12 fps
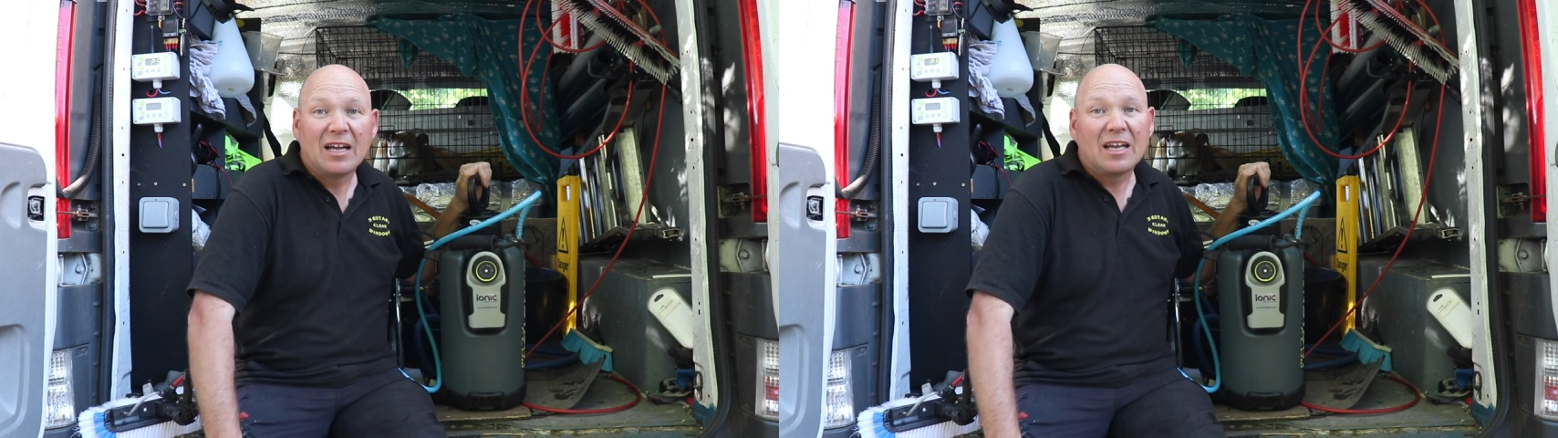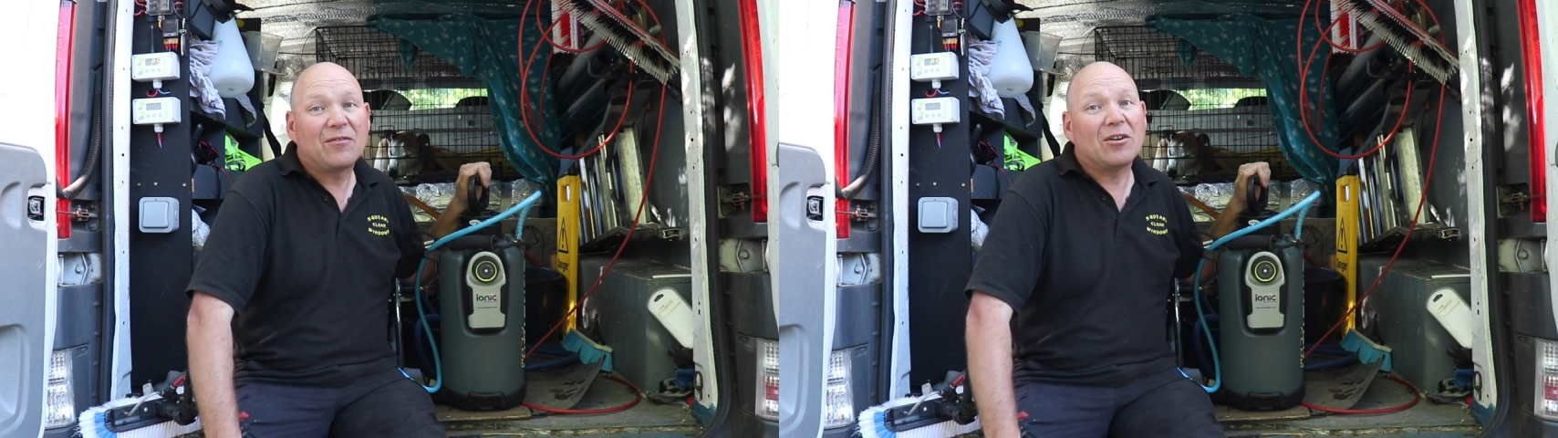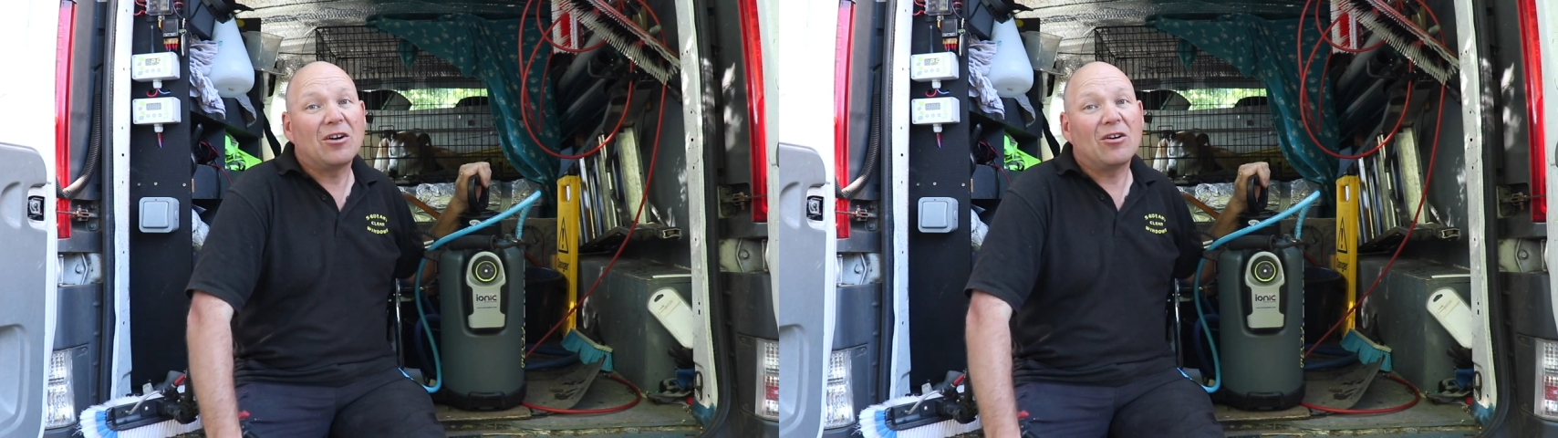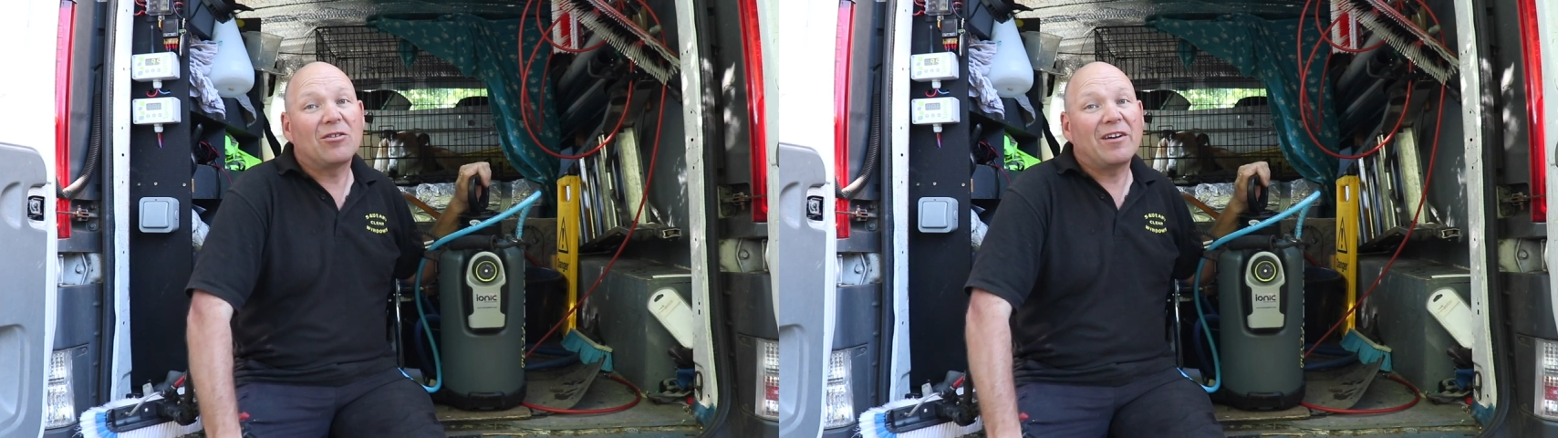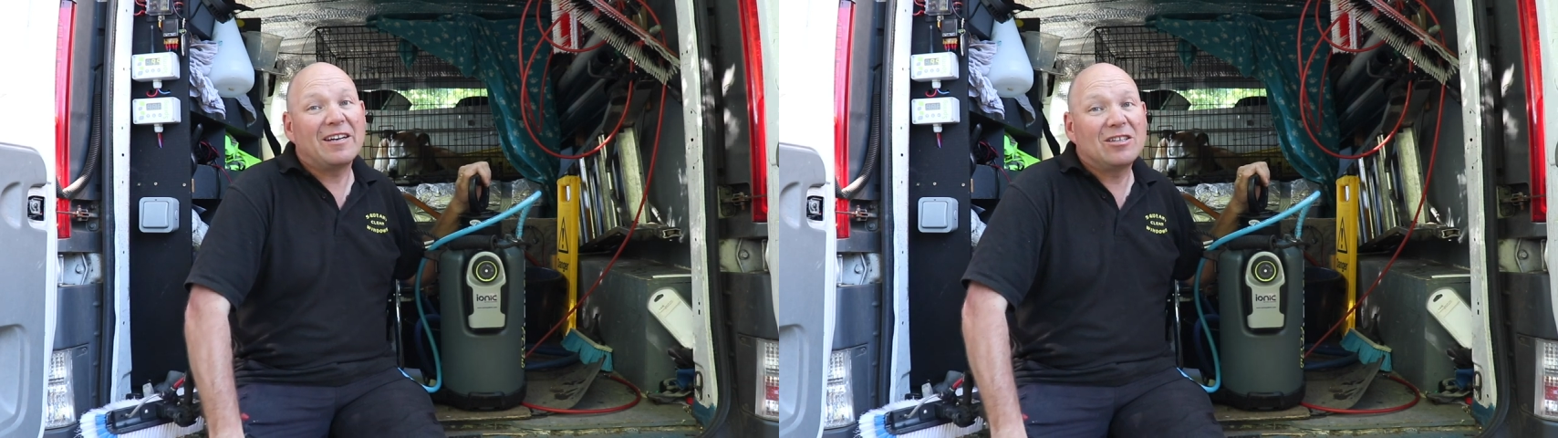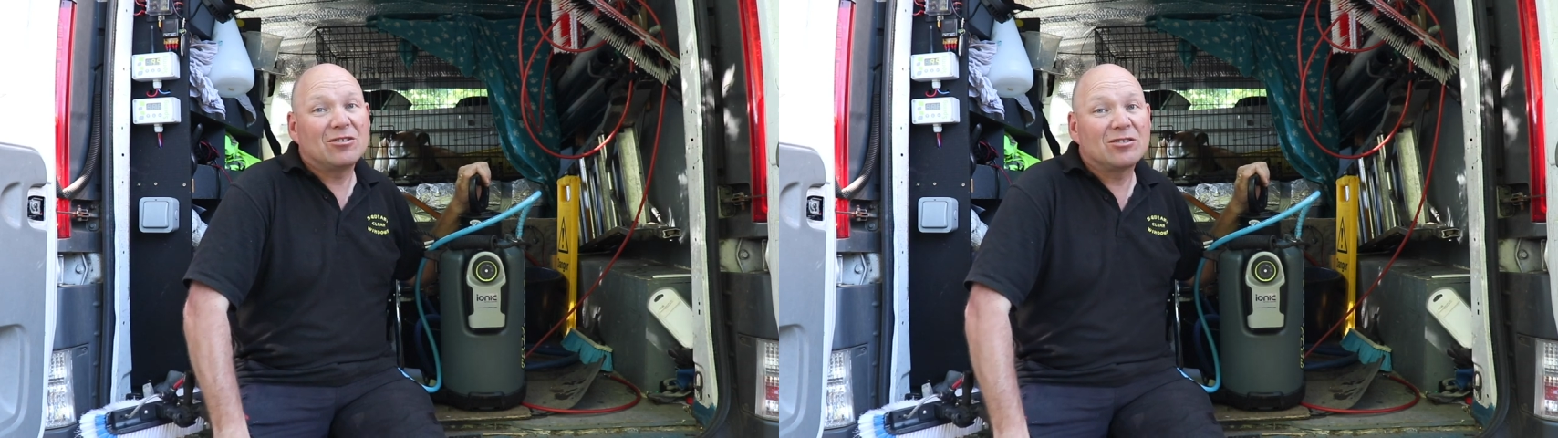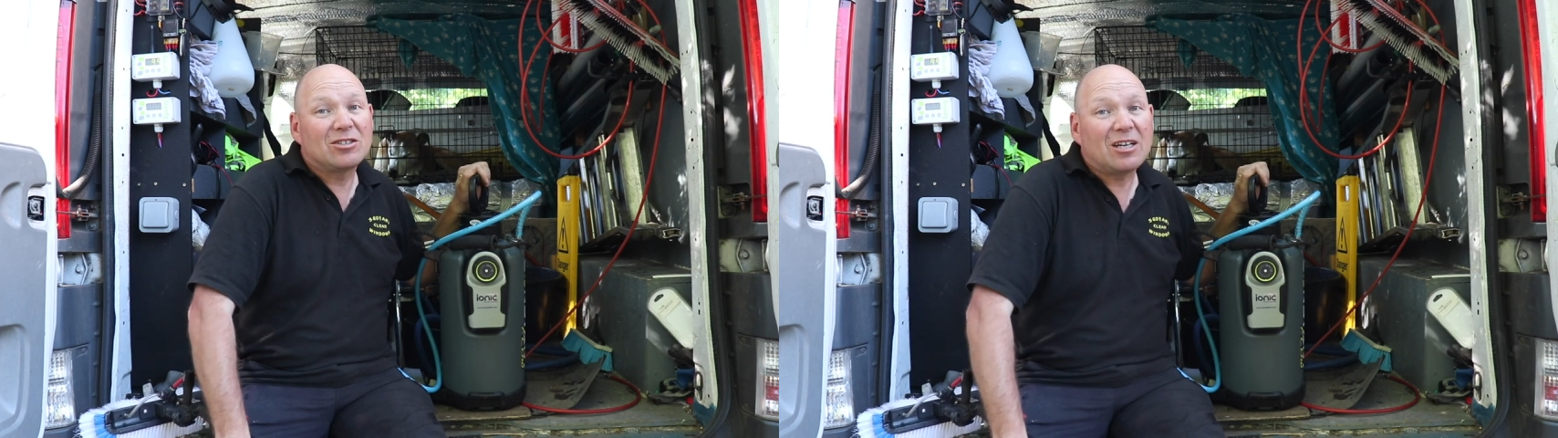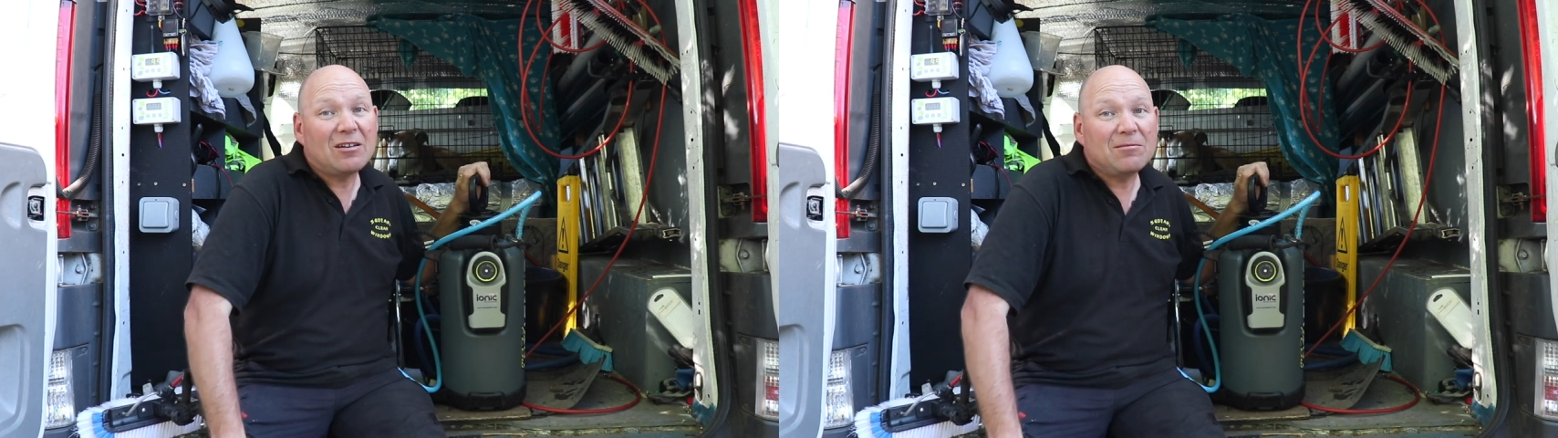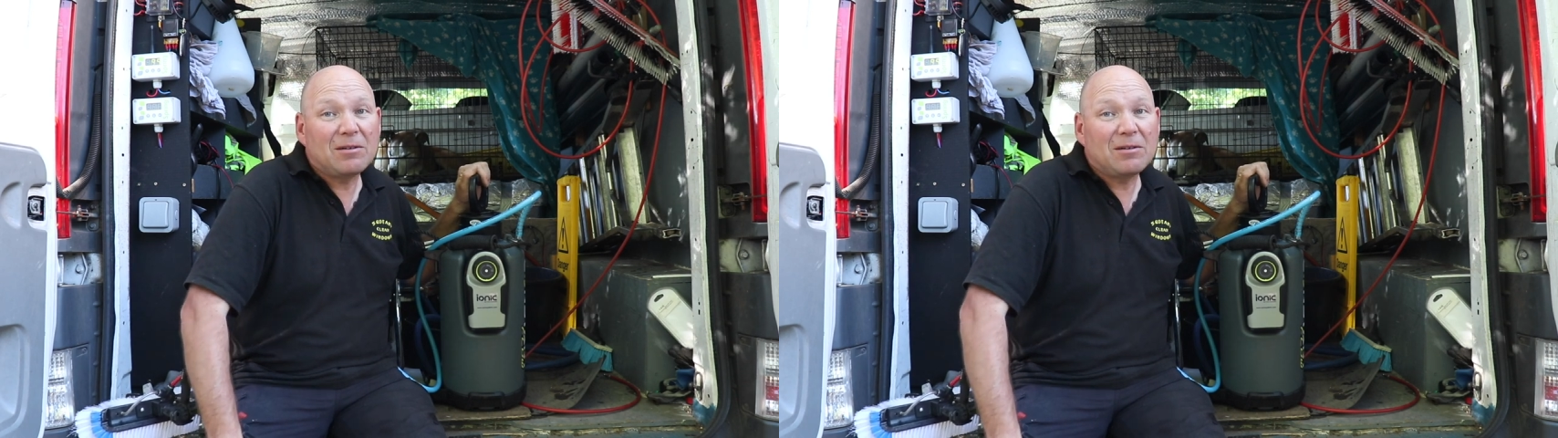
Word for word: If you're not already done so,